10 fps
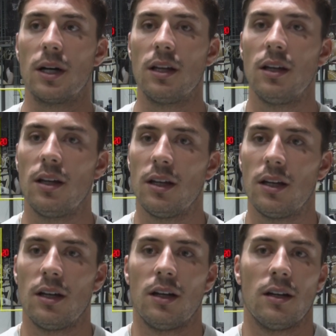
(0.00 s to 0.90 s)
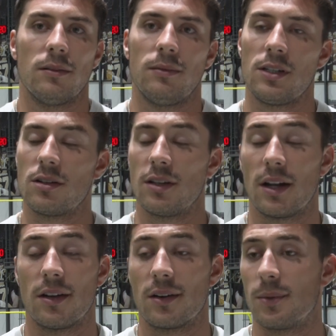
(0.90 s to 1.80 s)
But he's going
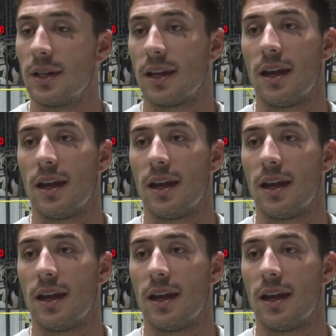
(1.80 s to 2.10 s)
down there to win